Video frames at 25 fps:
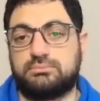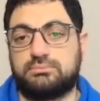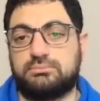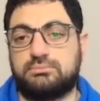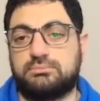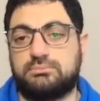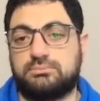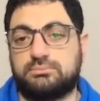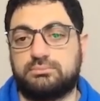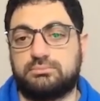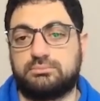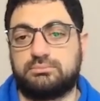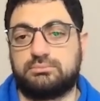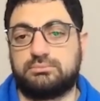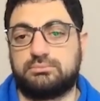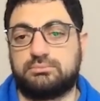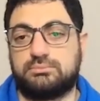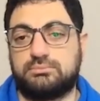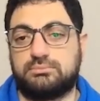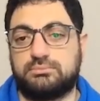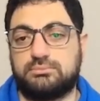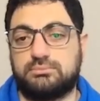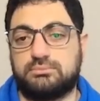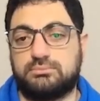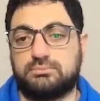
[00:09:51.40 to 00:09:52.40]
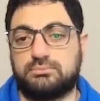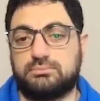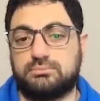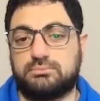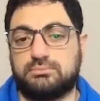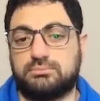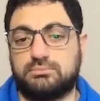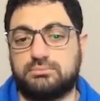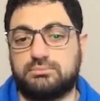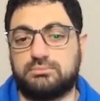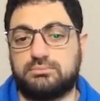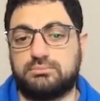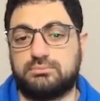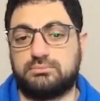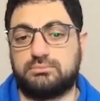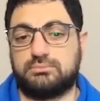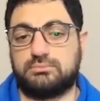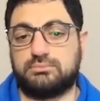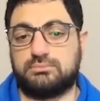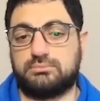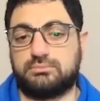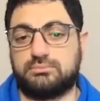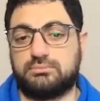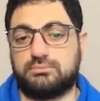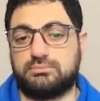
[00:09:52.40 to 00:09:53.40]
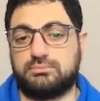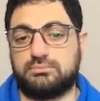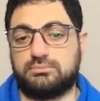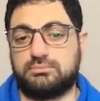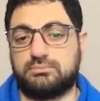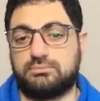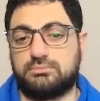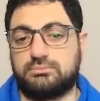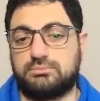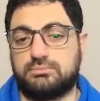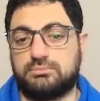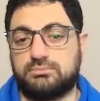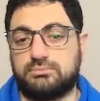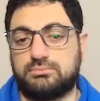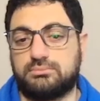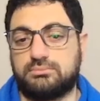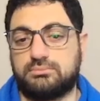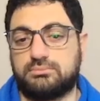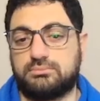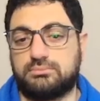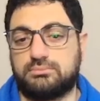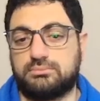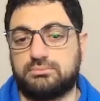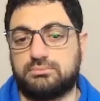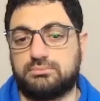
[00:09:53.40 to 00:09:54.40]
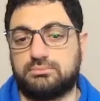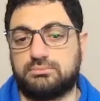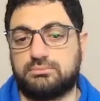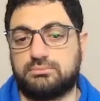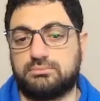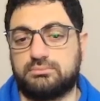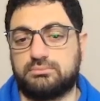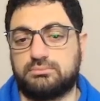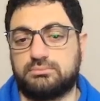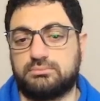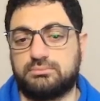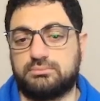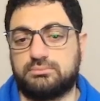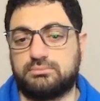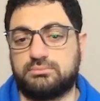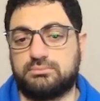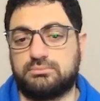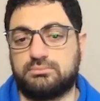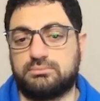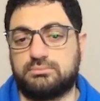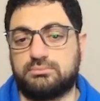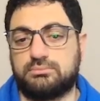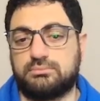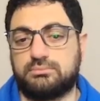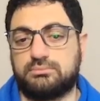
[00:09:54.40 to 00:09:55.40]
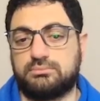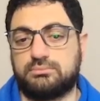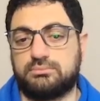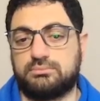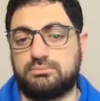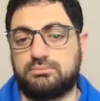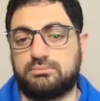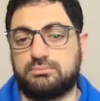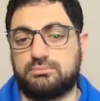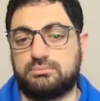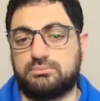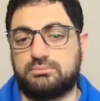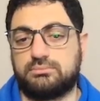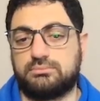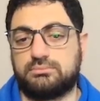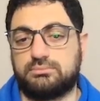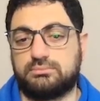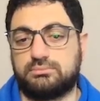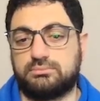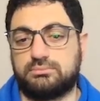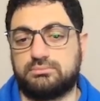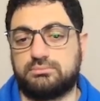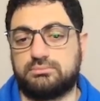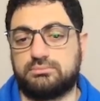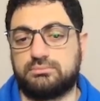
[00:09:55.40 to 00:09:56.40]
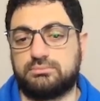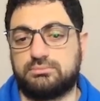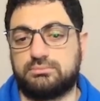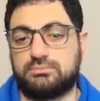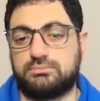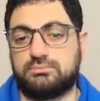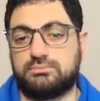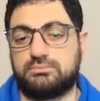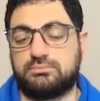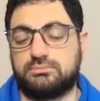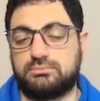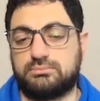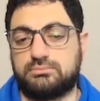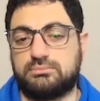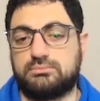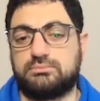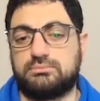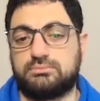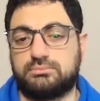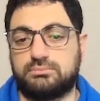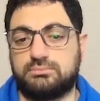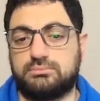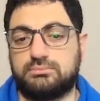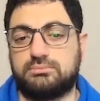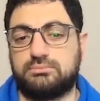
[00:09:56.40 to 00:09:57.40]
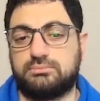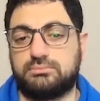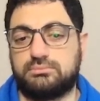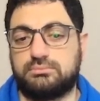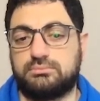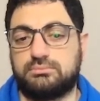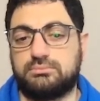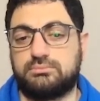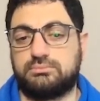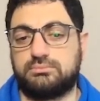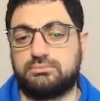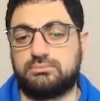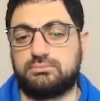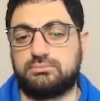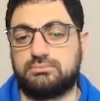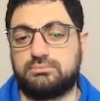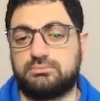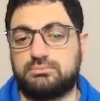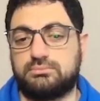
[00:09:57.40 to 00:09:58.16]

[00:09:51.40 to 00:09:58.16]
No words are spoken by the person on screen.